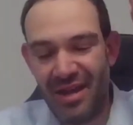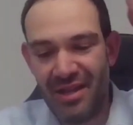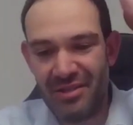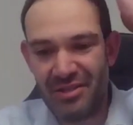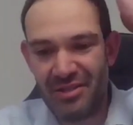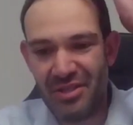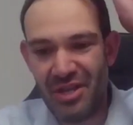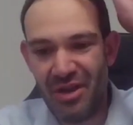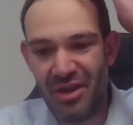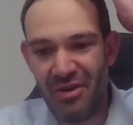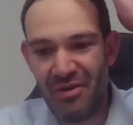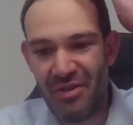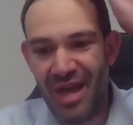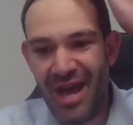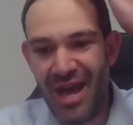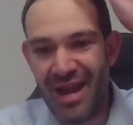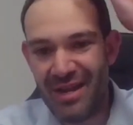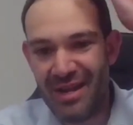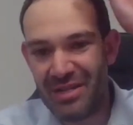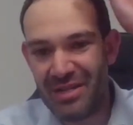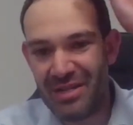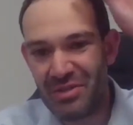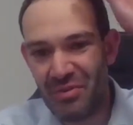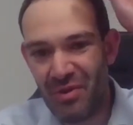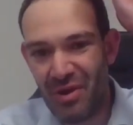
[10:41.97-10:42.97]
And so
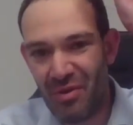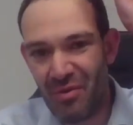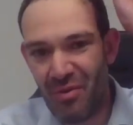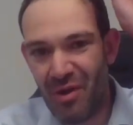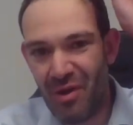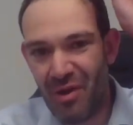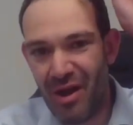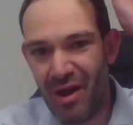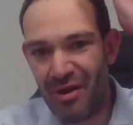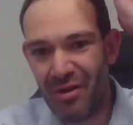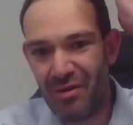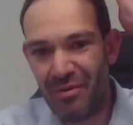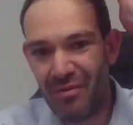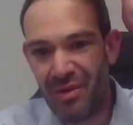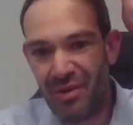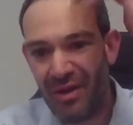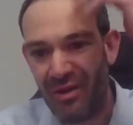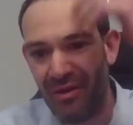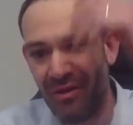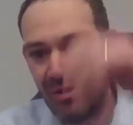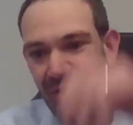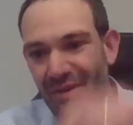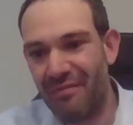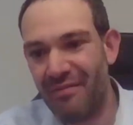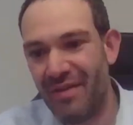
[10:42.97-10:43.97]
that is where water
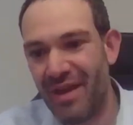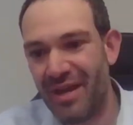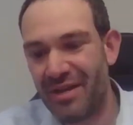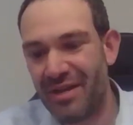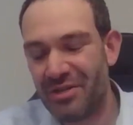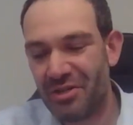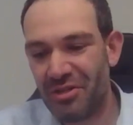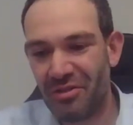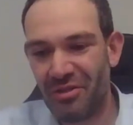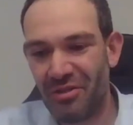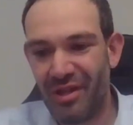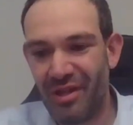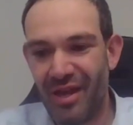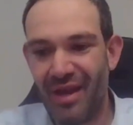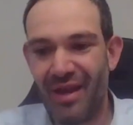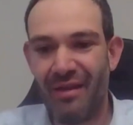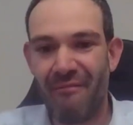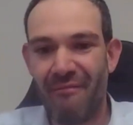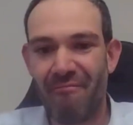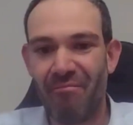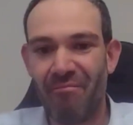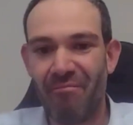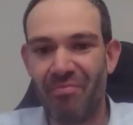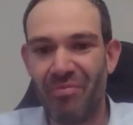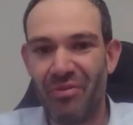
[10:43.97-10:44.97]
will
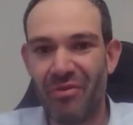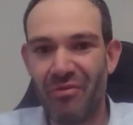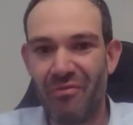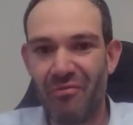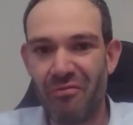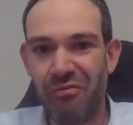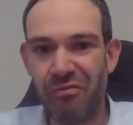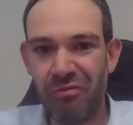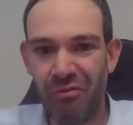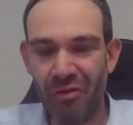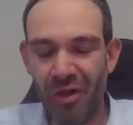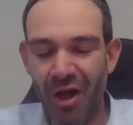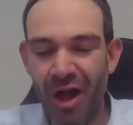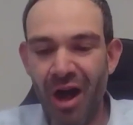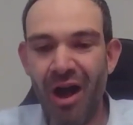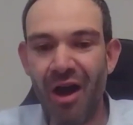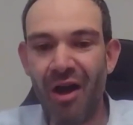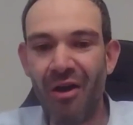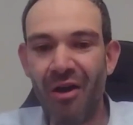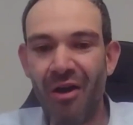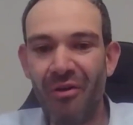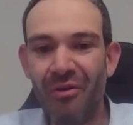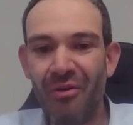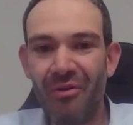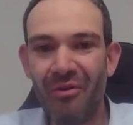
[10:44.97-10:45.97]
eventually
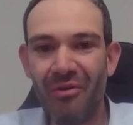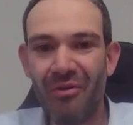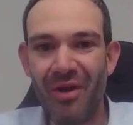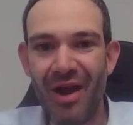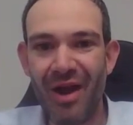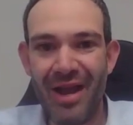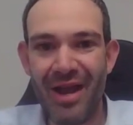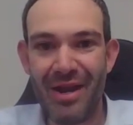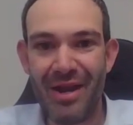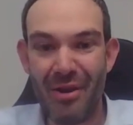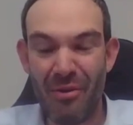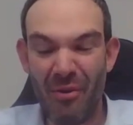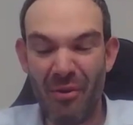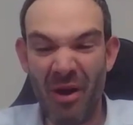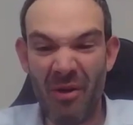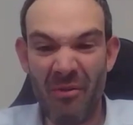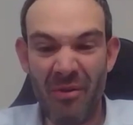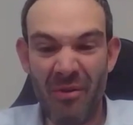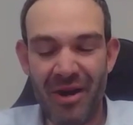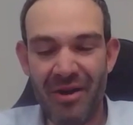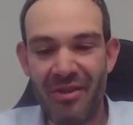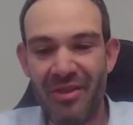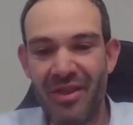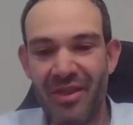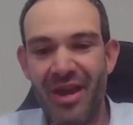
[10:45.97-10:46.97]
flow, right? In
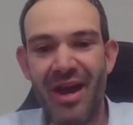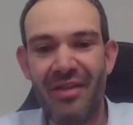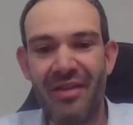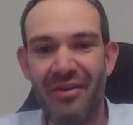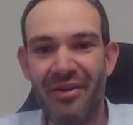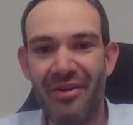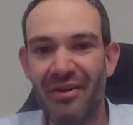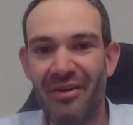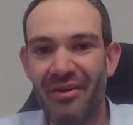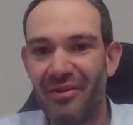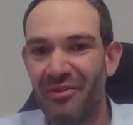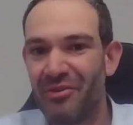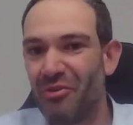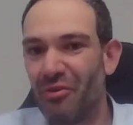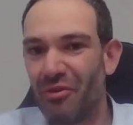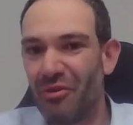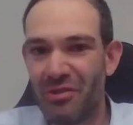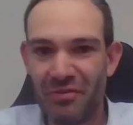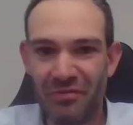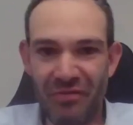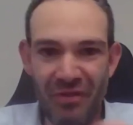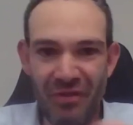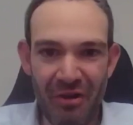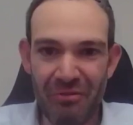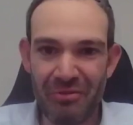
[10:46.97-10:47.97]
one way or the other,
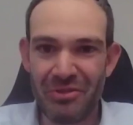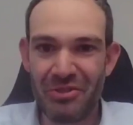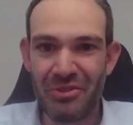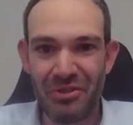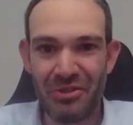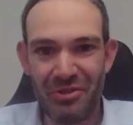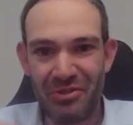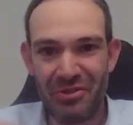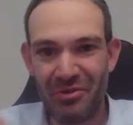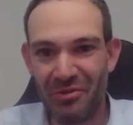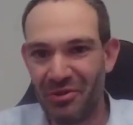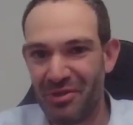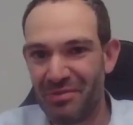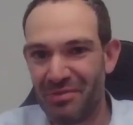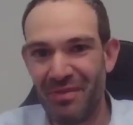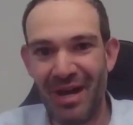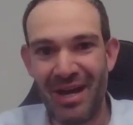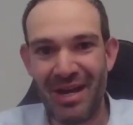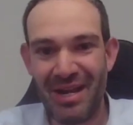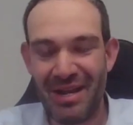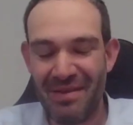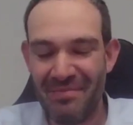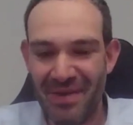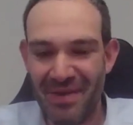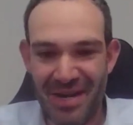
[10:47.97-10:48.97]
towards votes or towards
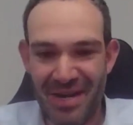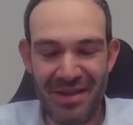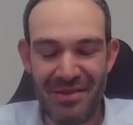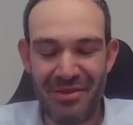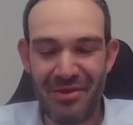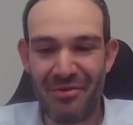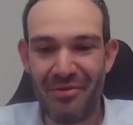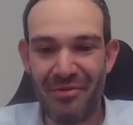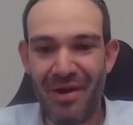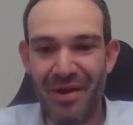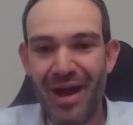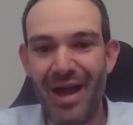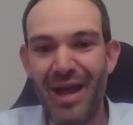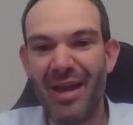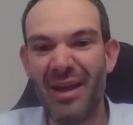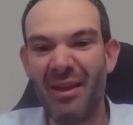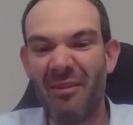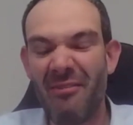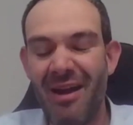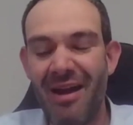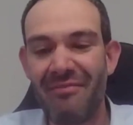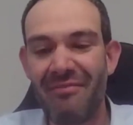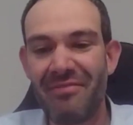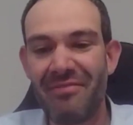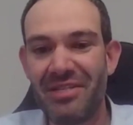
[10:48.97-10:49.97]
money, but either way,
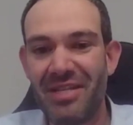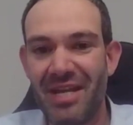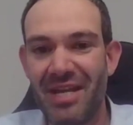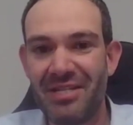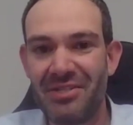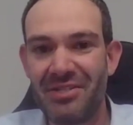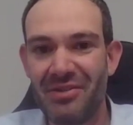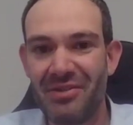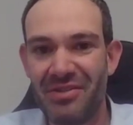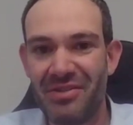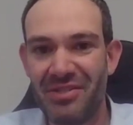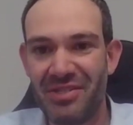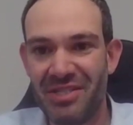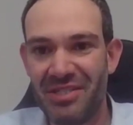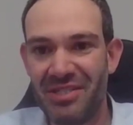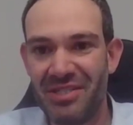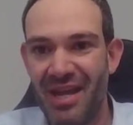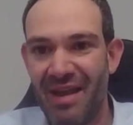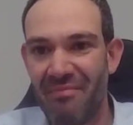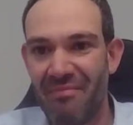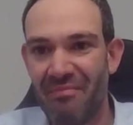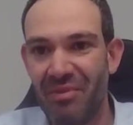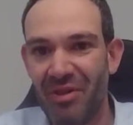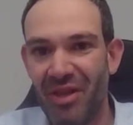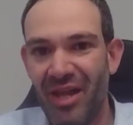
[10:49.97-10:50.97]
it gravitates towards the
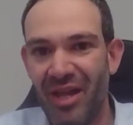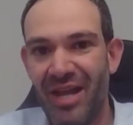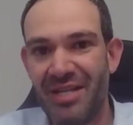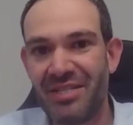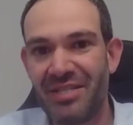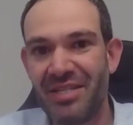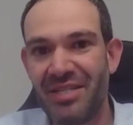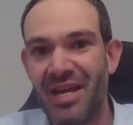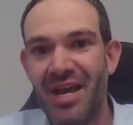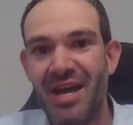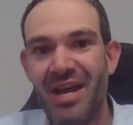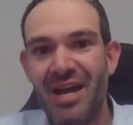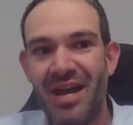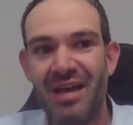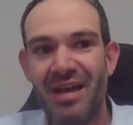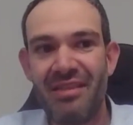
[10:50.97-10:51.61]
same place.